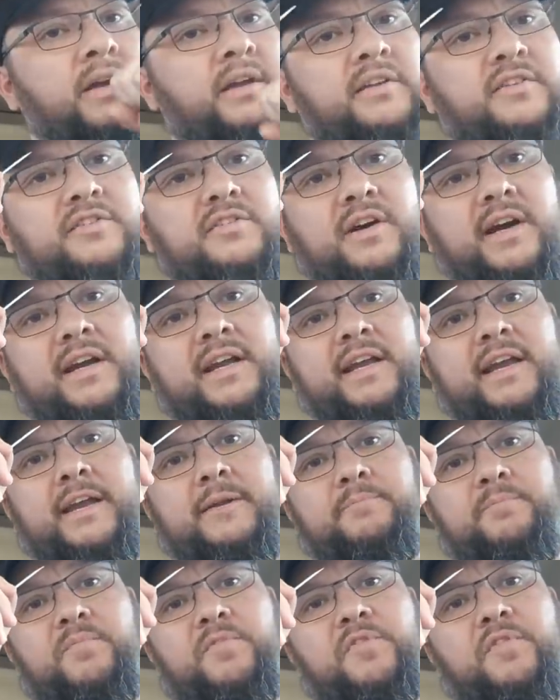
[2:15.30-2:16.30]
he's trying to
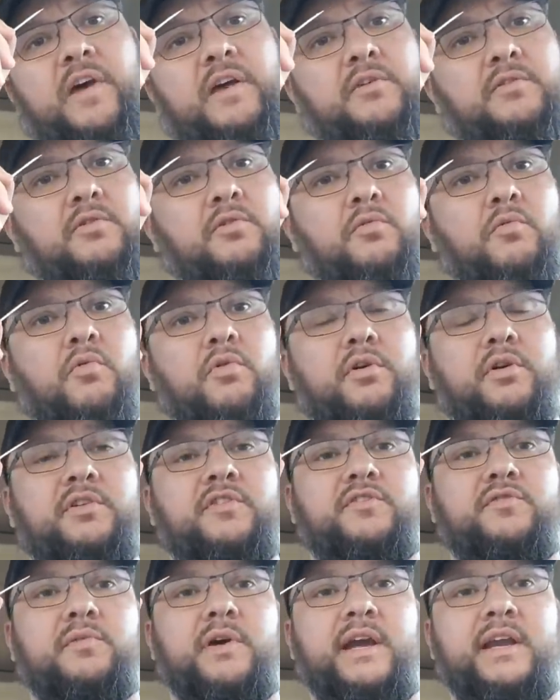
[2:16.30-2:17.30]
get federal
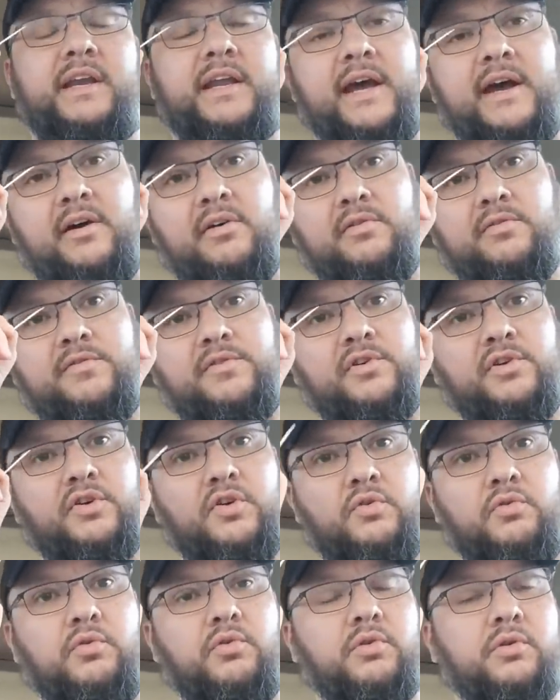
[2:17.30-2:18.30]
warrants right now for
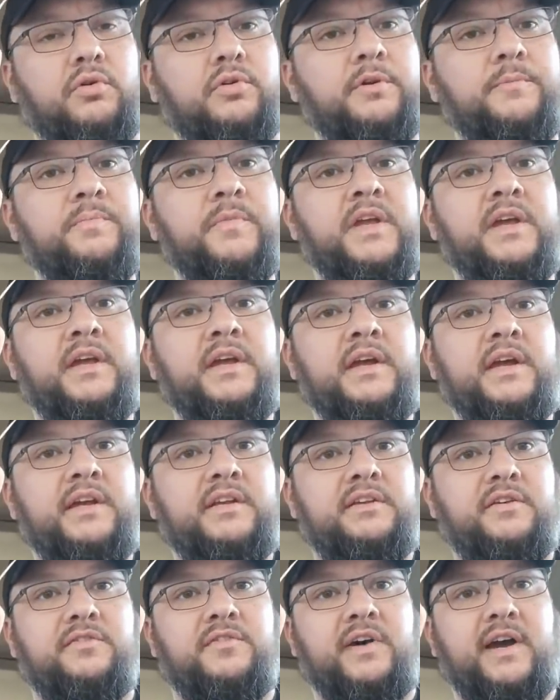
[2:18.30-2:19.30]
Google
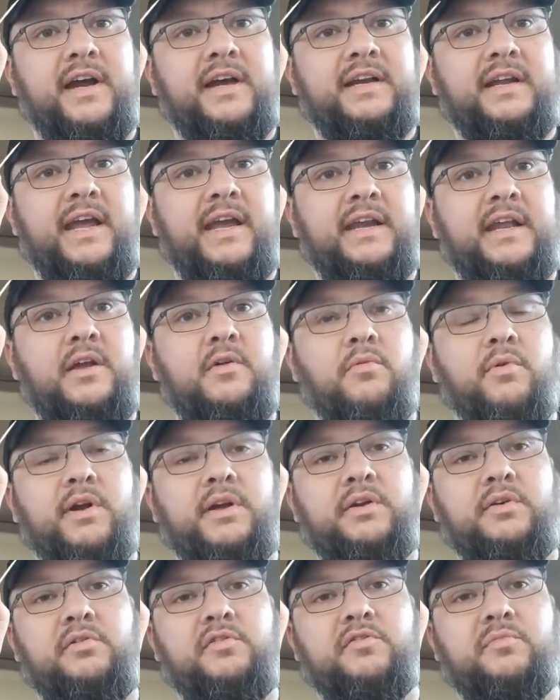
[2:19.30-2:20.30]
define
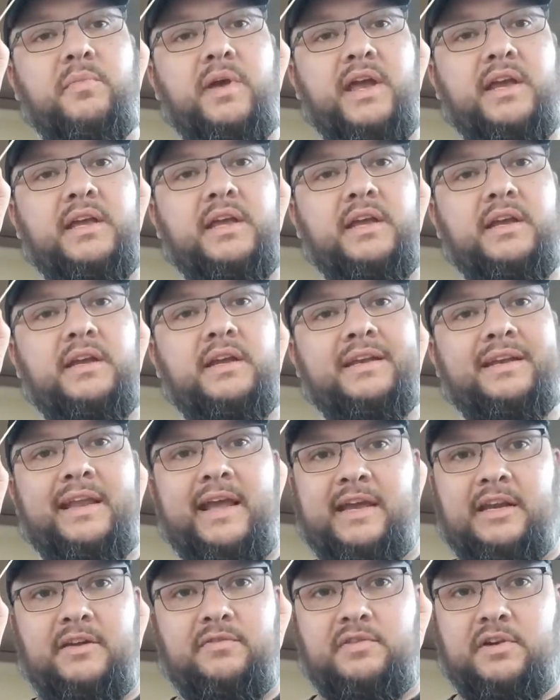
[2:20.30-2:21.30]
anyone who's making
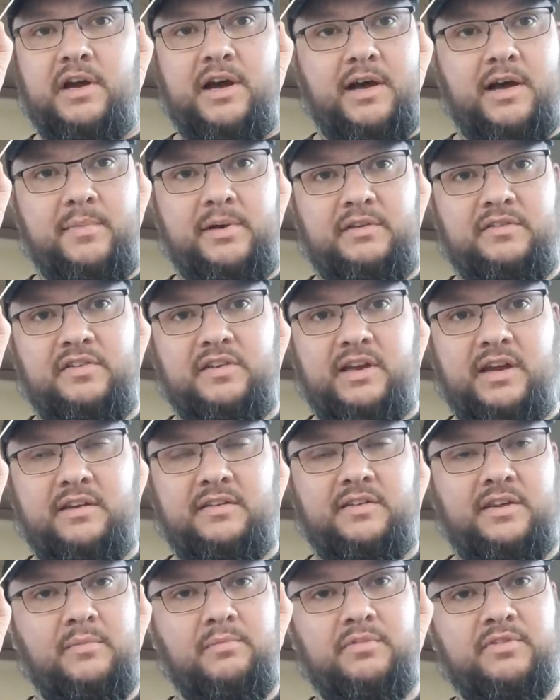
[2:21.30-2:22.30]
negative comments
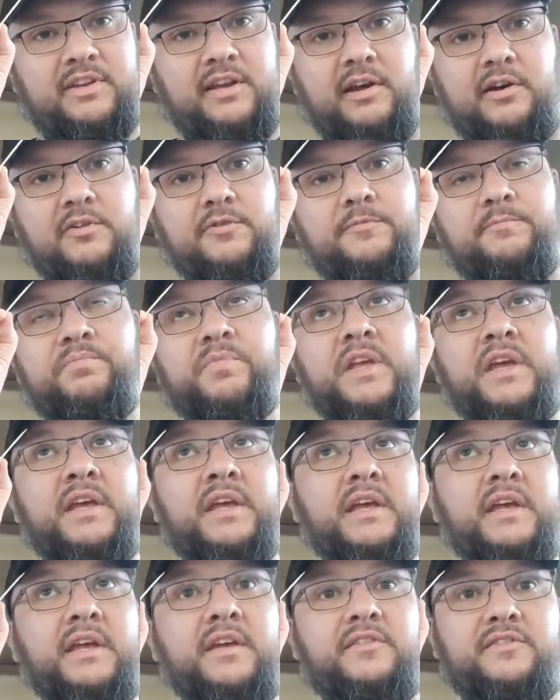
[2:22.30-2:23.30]
against himself,
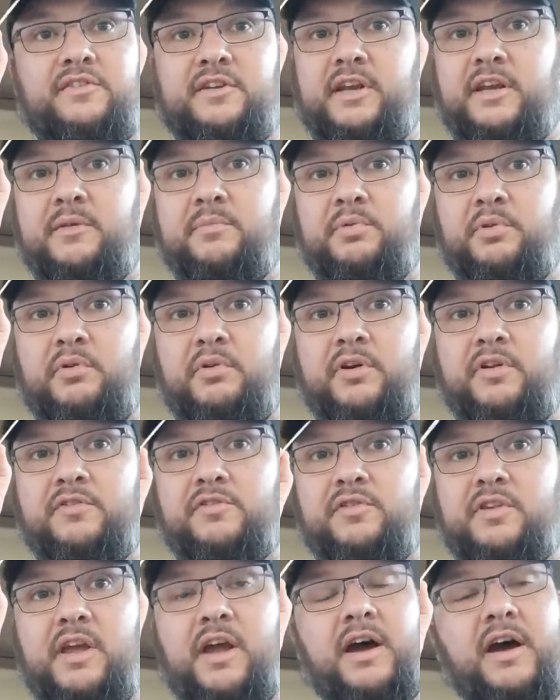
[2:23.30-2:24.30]
city employees,
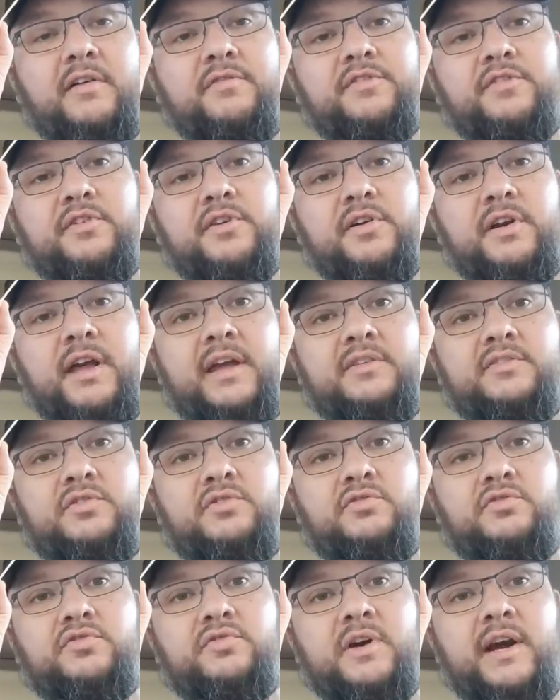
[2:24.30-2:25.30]
or the officer
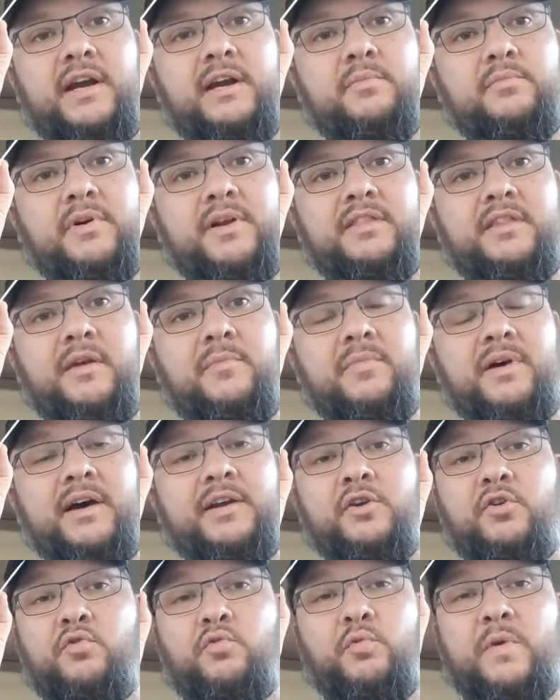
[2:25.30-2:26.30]
to try to bring them
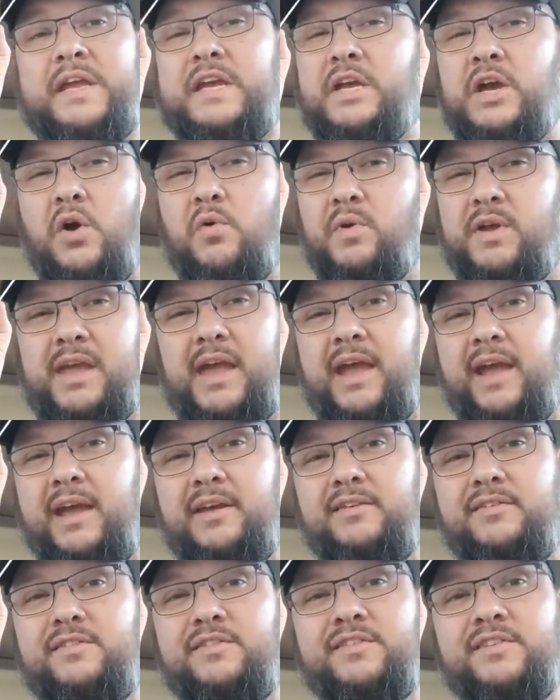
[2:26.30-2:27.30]
on a RICO
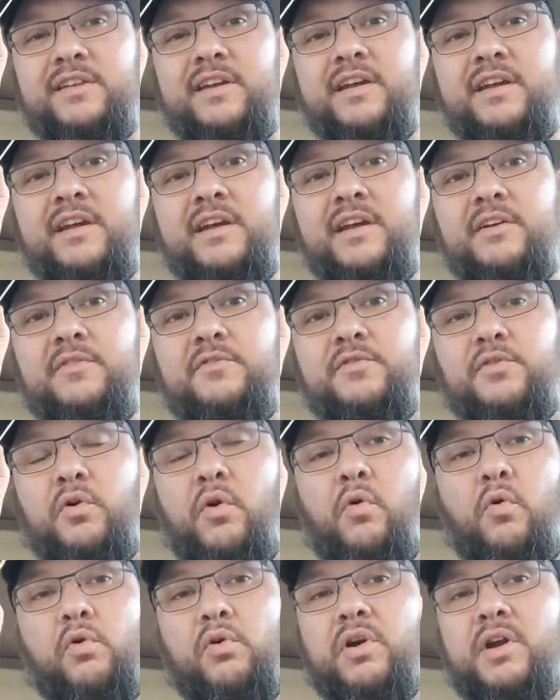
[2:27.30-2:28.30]
case for
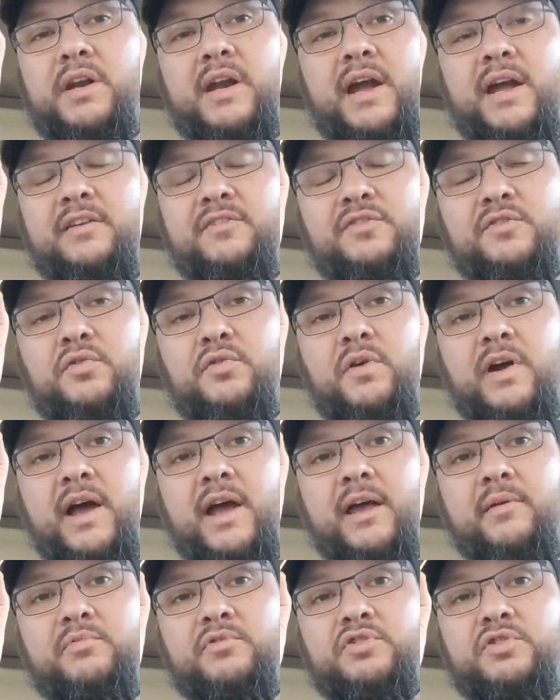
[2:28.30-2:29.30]
organized
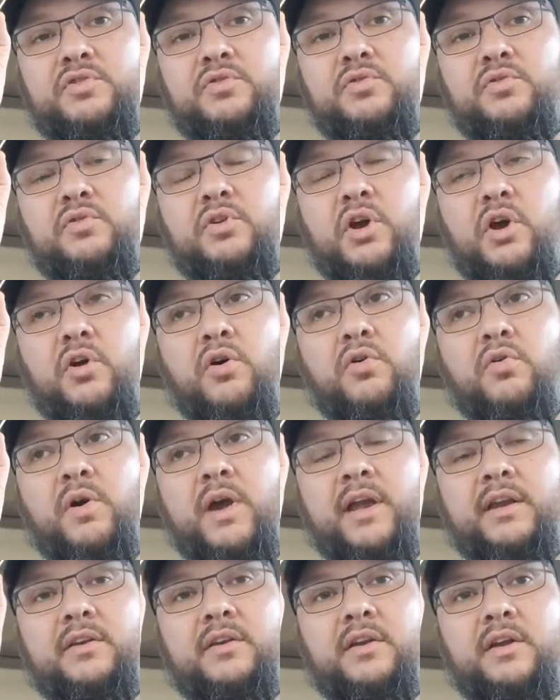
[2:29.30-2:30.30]
crime to go
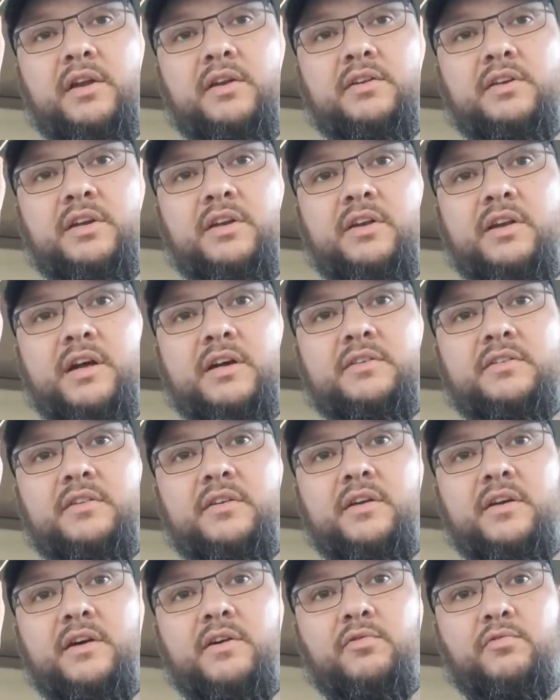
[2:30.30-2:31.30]
and uh, conduct
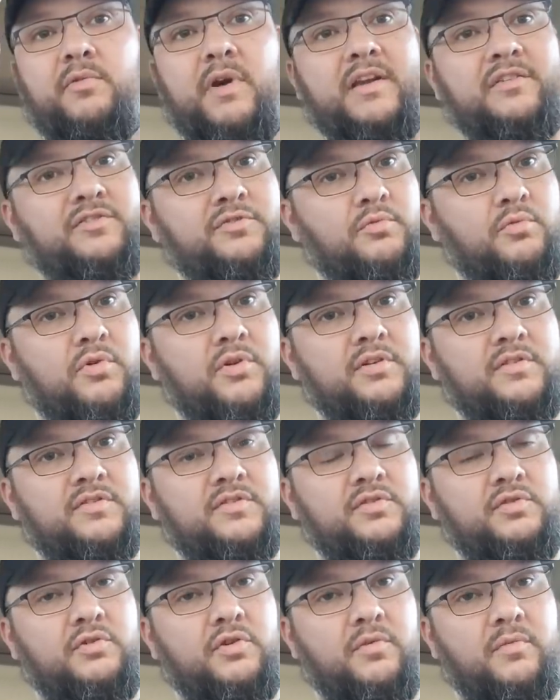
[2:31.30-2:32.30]
arrest warrants
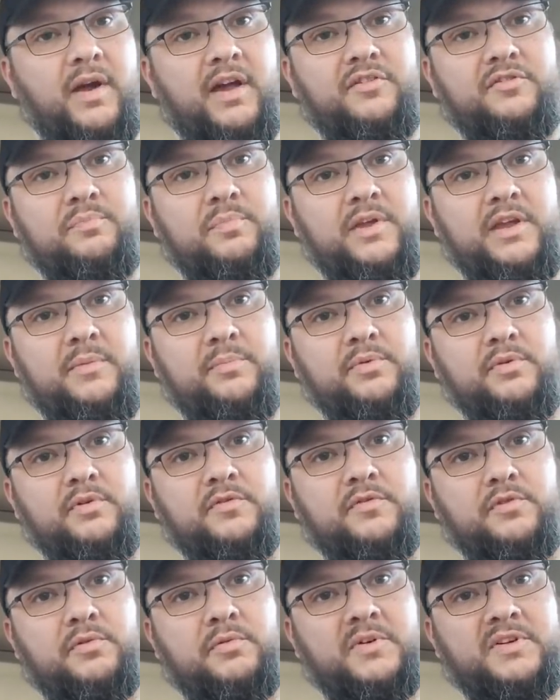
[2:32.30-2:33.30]
to arrest people
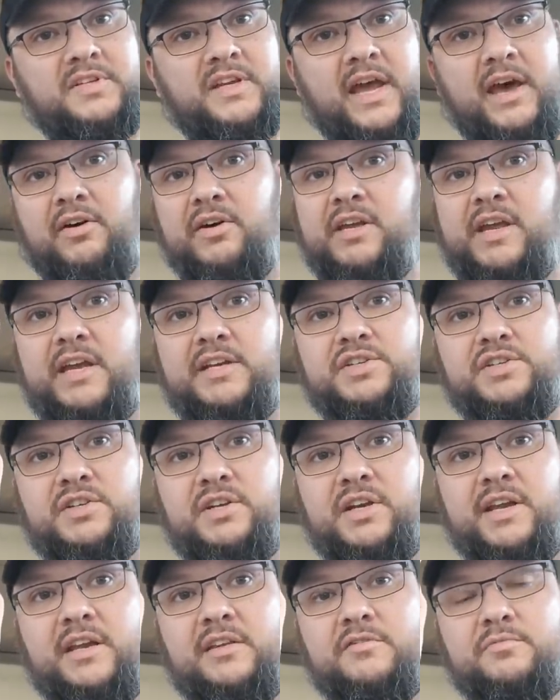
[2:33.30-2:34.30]
for
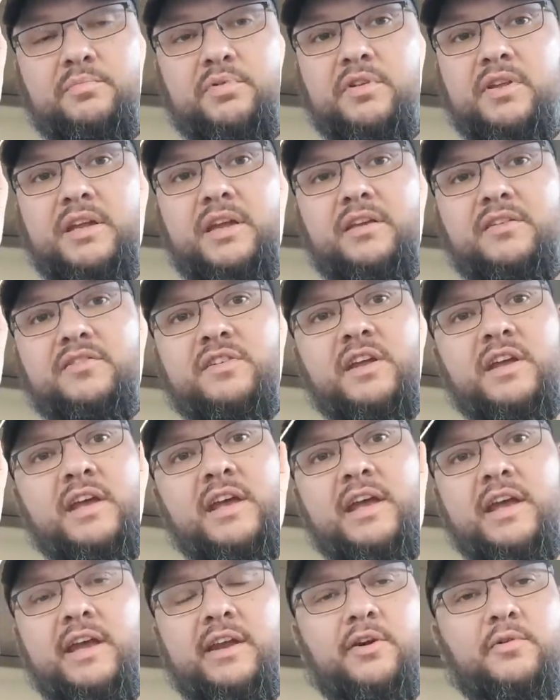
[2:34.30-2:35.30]
retaliation against police
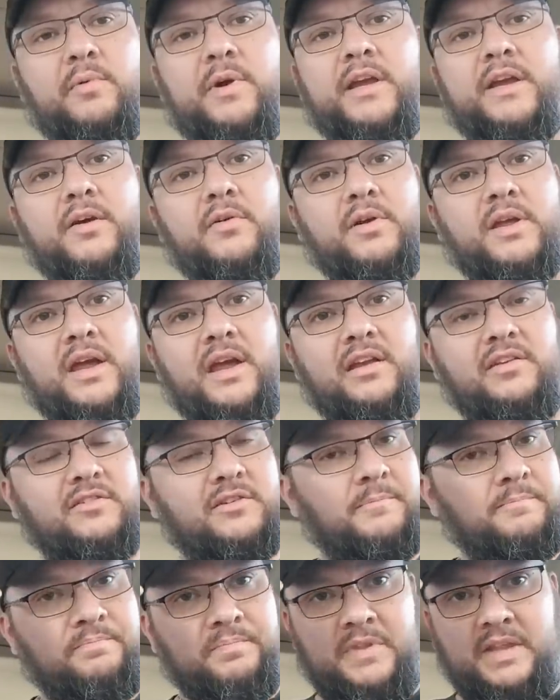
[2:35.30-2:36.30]
in a RICO case.